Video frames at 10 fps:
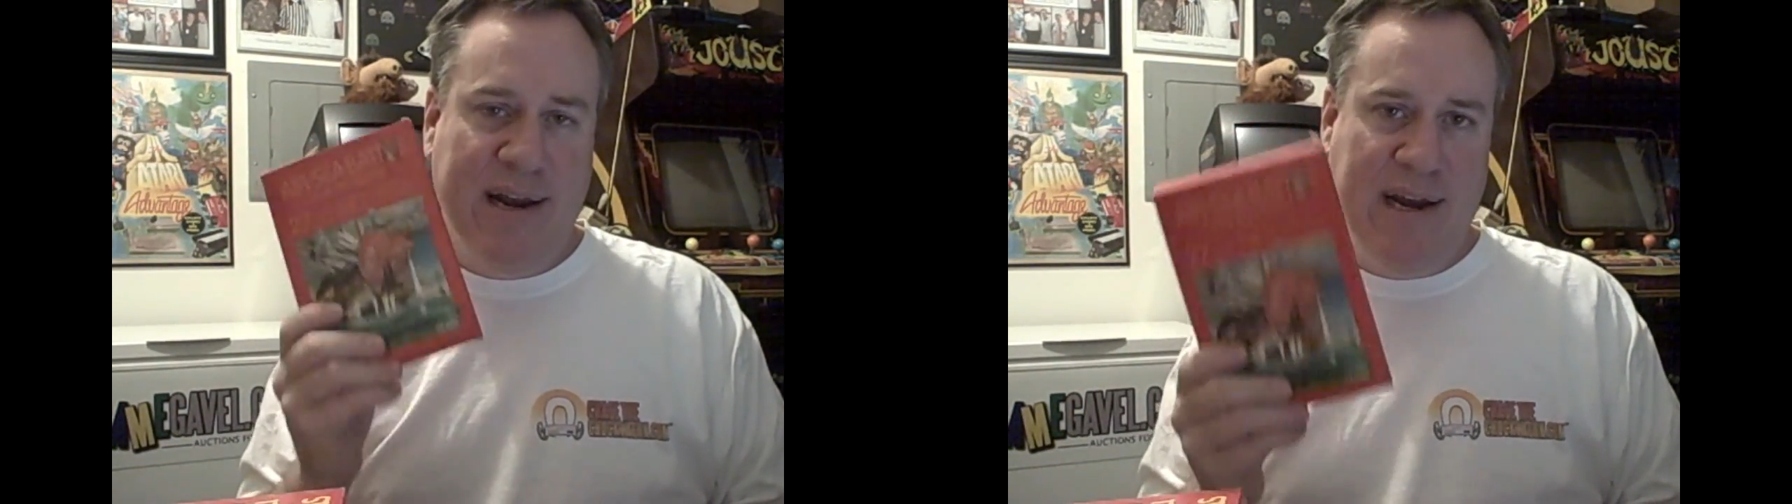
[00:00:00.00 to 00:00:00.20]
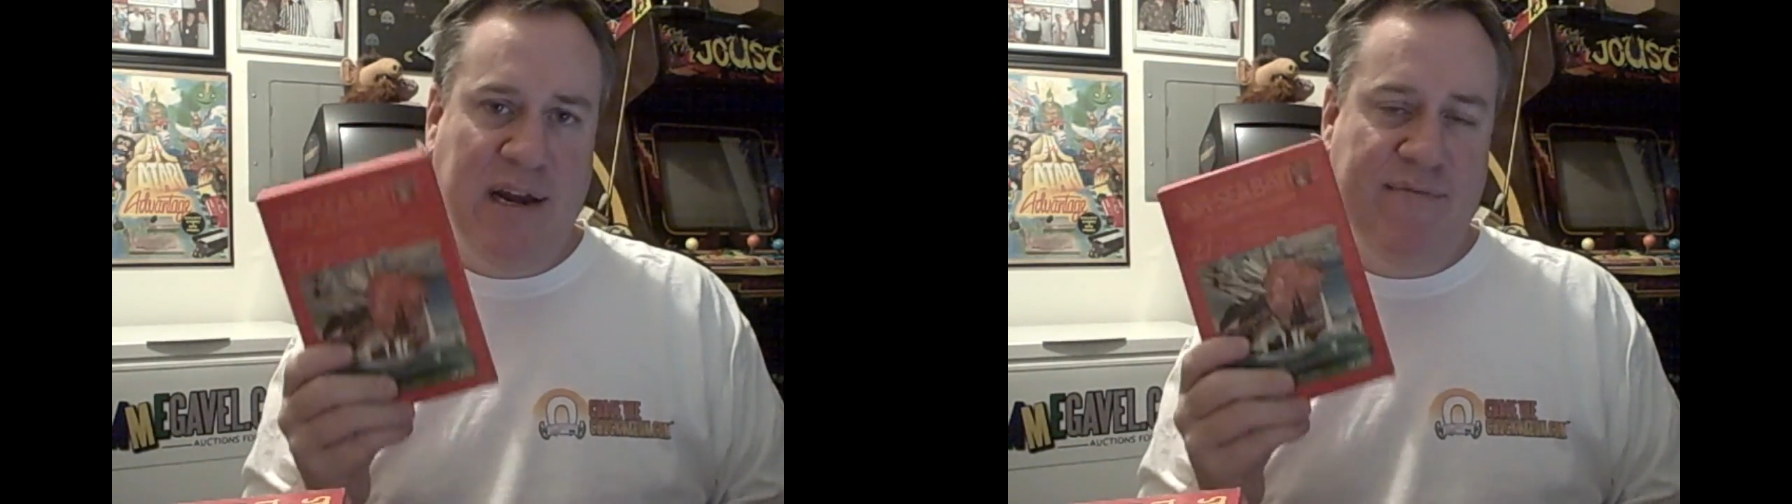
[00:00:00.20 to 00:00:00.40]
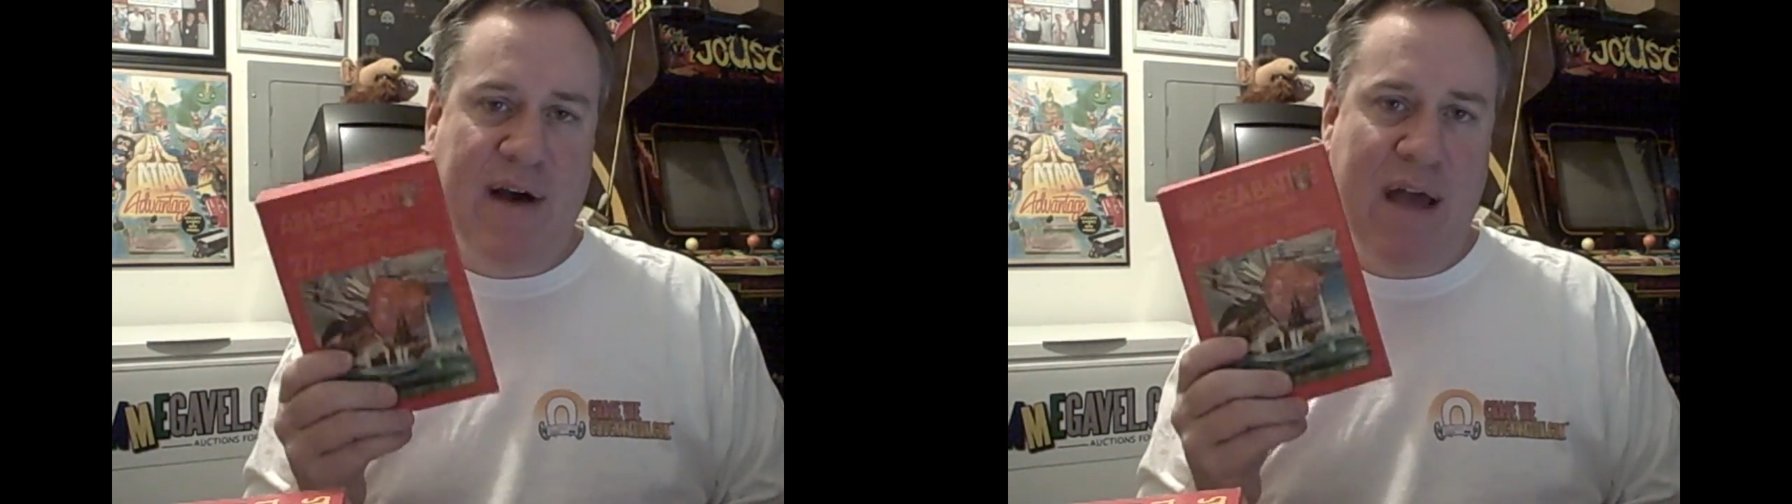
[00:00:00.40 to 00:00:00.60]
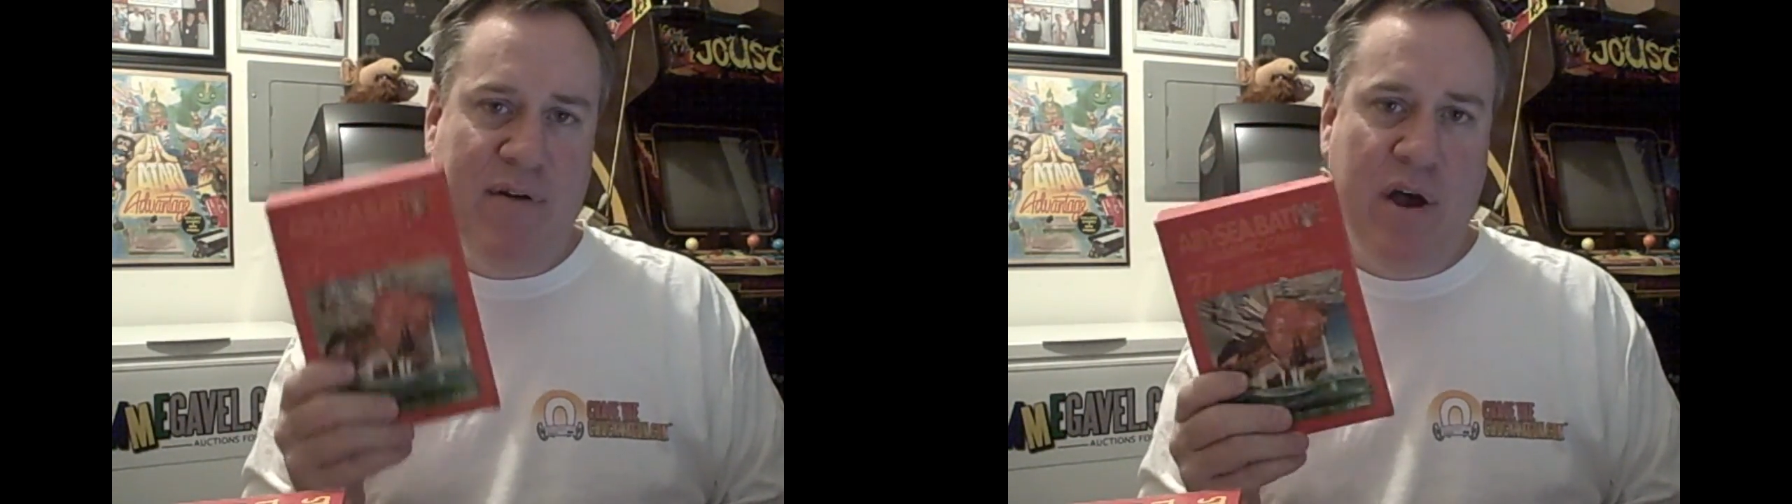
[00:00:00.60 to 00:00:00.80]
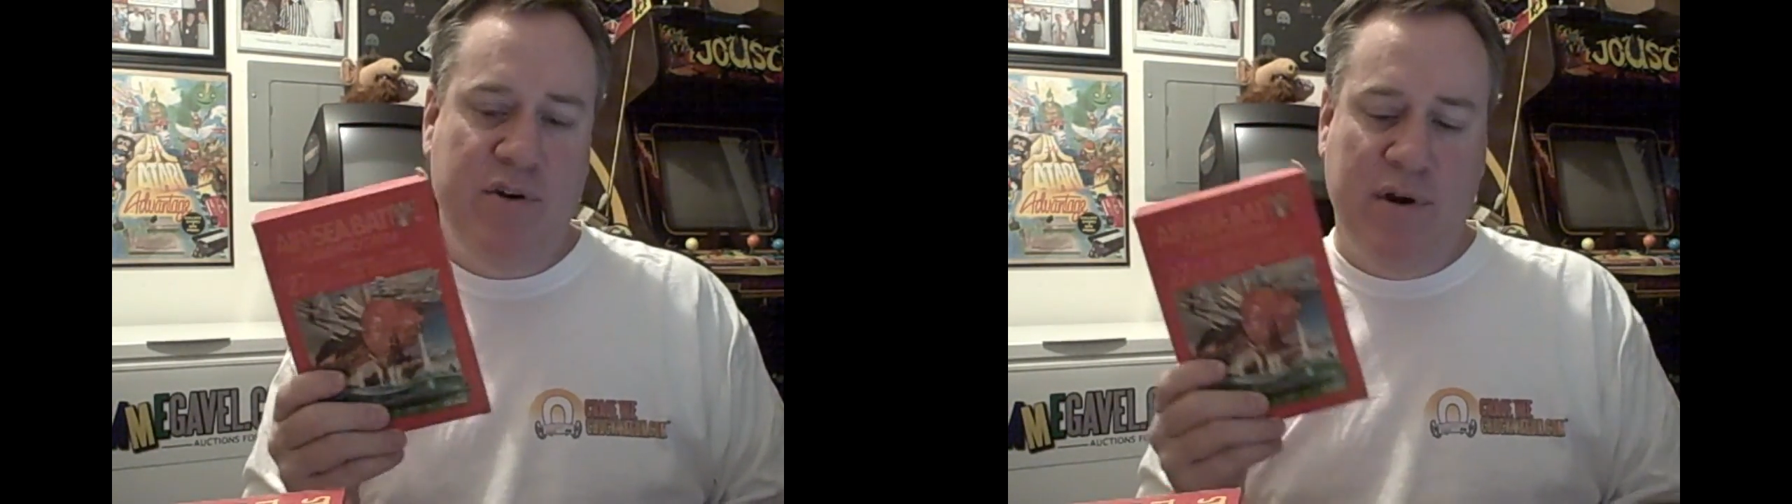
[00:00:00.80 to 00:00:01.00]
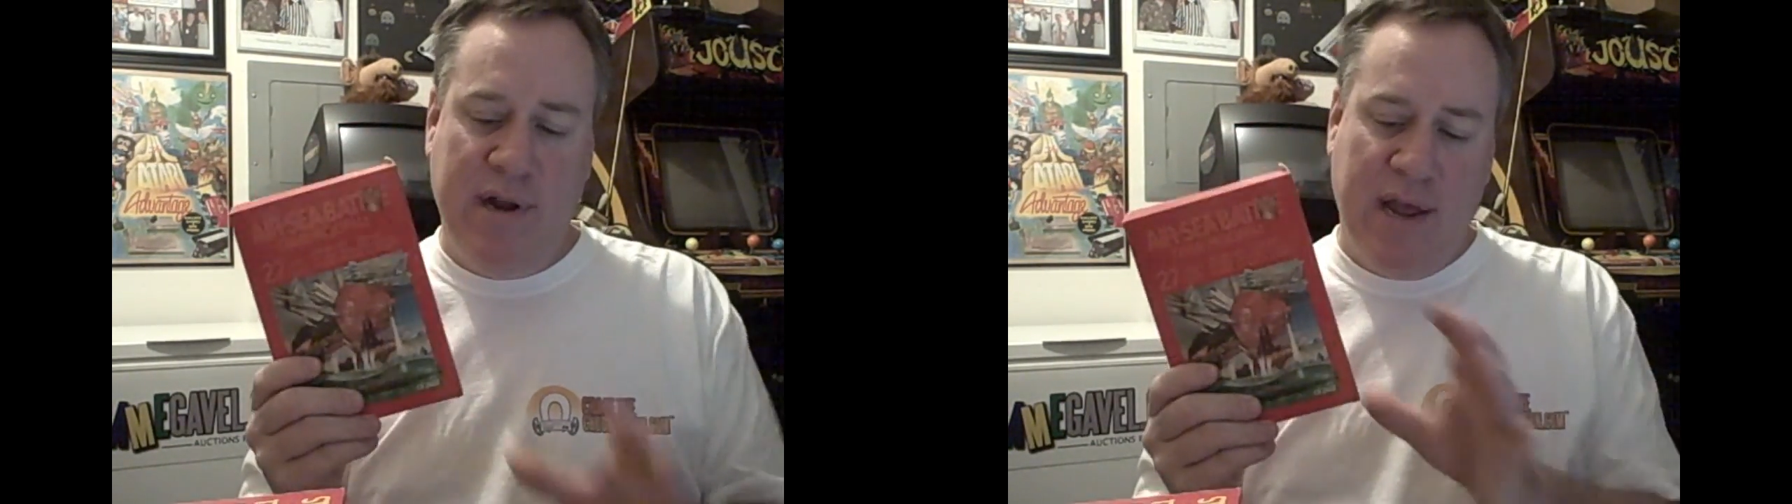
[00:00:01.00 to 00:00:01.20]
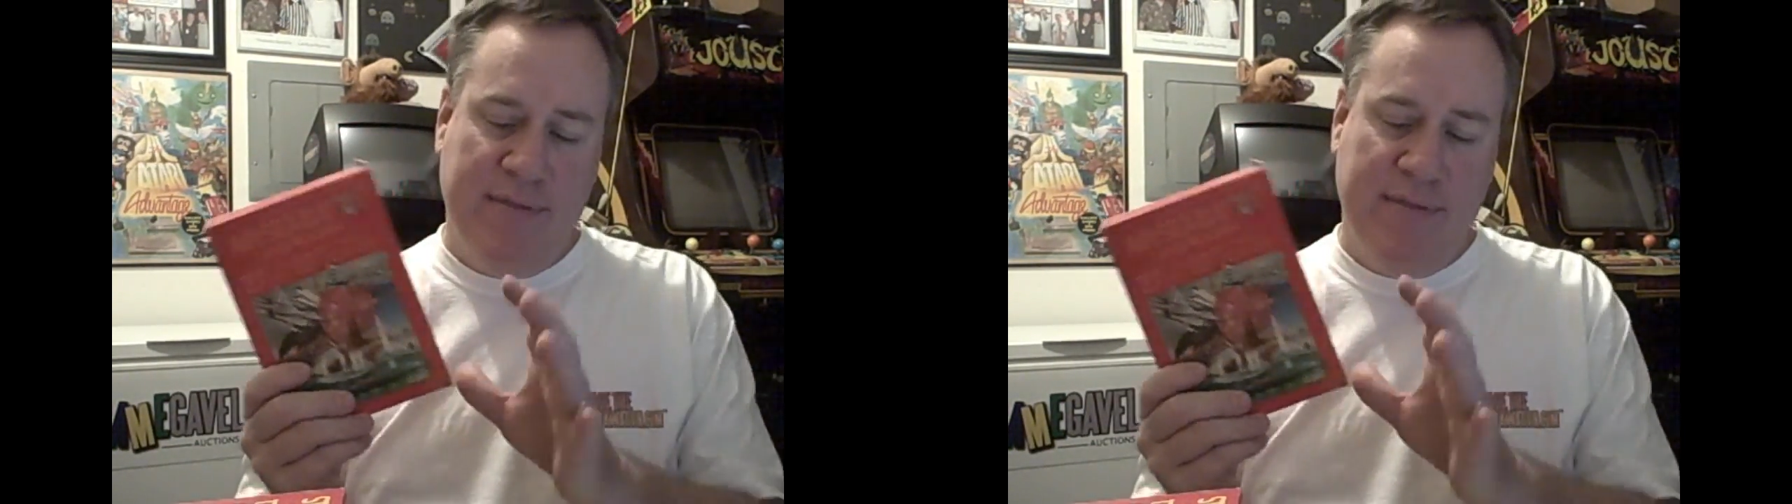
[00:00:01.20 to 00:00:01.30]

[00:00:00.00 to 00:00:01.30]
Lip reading: and Indy 500,